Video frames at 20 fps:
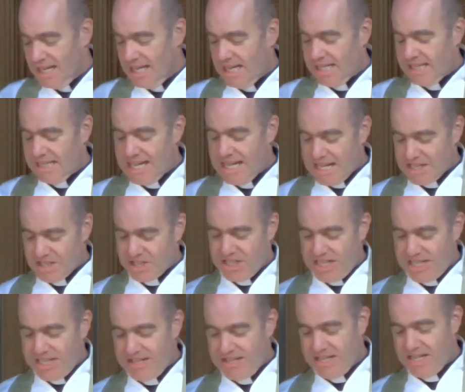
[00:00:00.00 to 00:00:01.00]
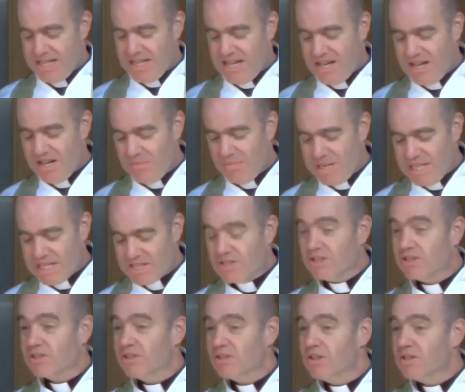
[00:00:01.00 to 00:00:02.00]
Last year, I went
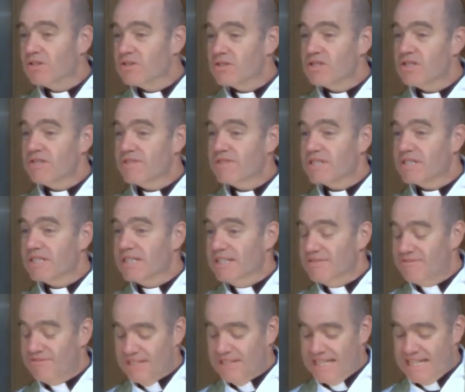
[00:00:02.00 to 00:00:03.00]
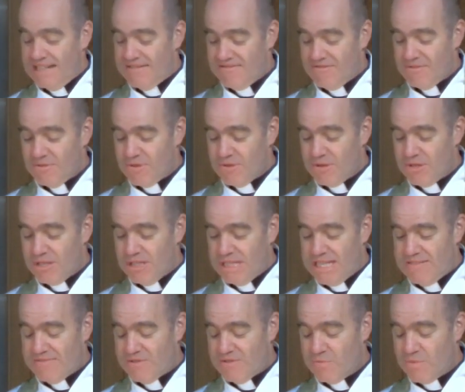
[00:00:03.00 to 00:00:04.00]
on long service leave for
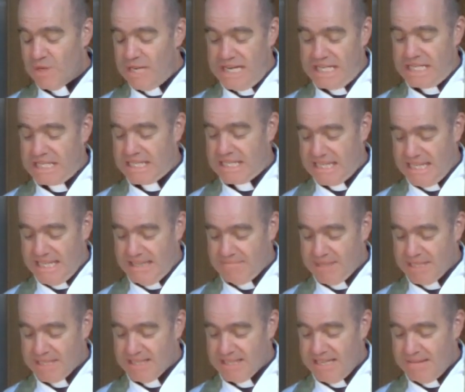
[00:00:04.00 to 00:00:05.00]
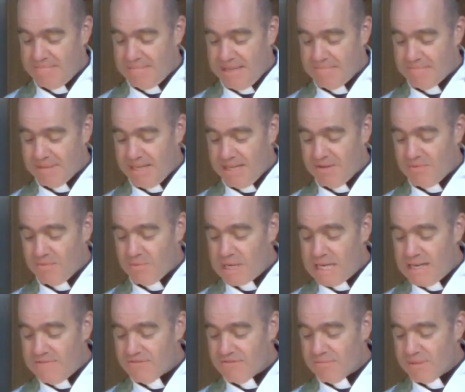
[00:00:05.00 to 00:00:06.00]
11 weeks, and much of that meant being
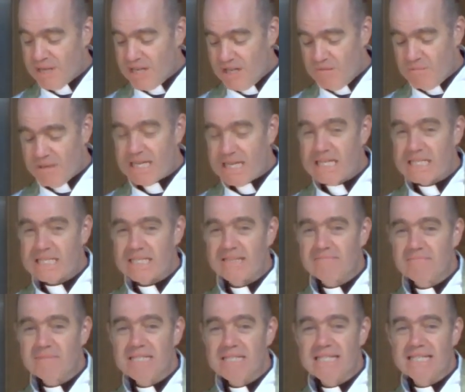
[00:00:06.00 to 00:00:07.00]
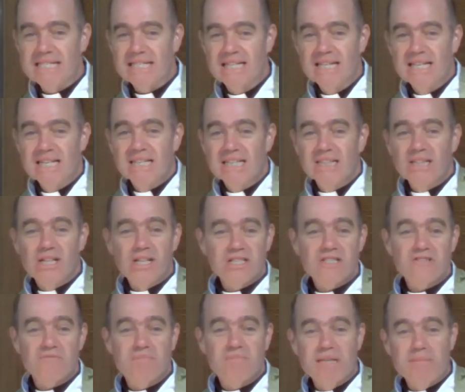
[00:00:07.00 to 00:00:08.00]
away from Hobart and meeting lots
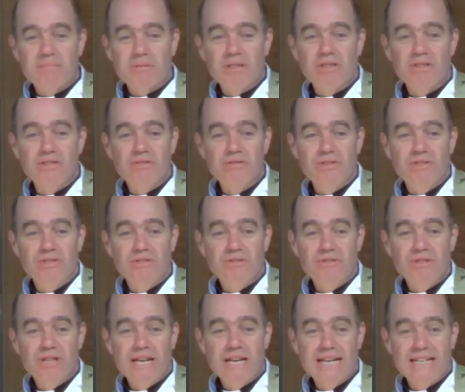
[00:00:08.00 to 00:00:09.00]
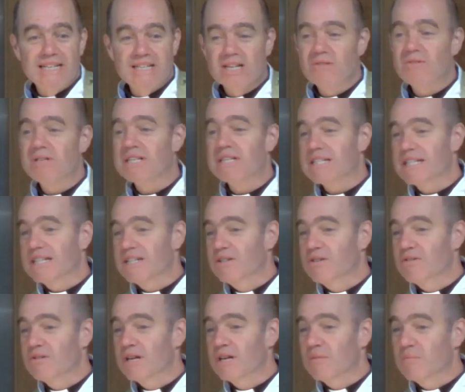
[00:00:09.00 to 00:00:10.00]
of people who had no idea
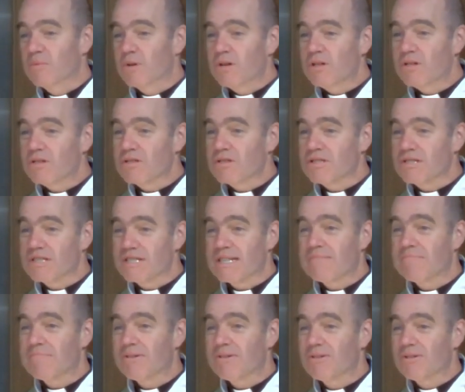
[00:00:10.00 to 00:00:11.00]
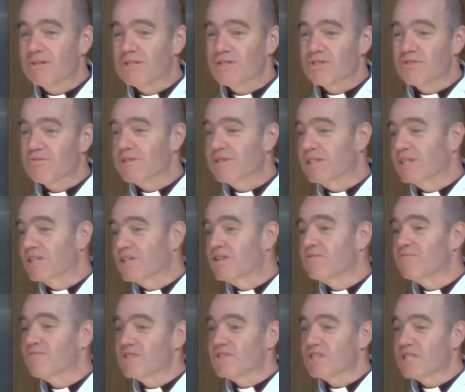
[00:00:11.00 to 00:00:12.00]
who I was, and at some point during the
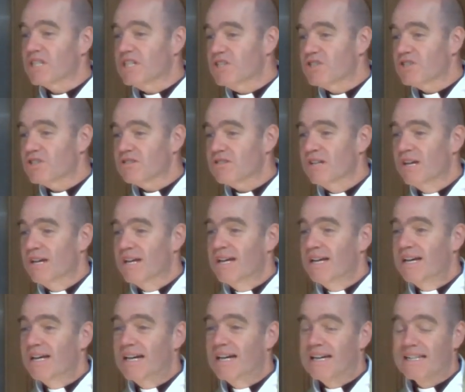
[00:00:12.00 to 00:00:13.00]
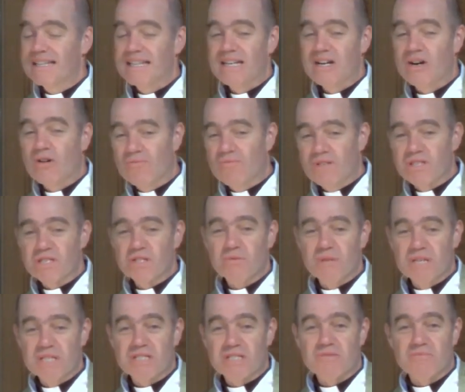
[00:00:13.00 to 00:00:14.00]
conversation, the obvious
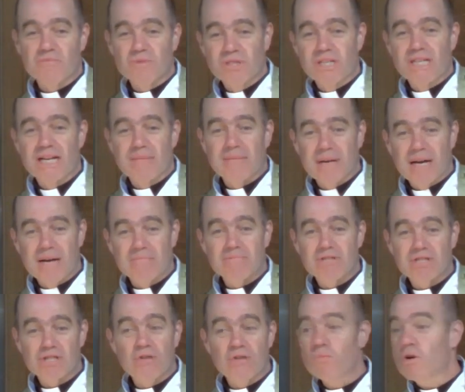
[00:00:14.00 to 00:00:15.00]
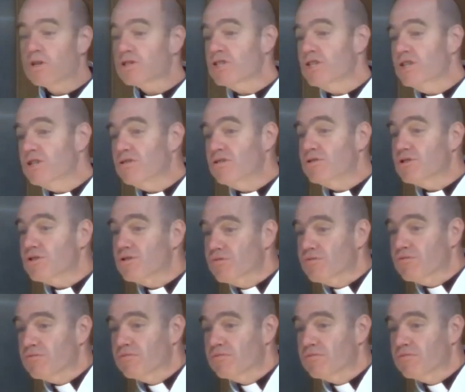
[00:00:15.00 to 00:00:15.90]
question would come up, "So what do you do?"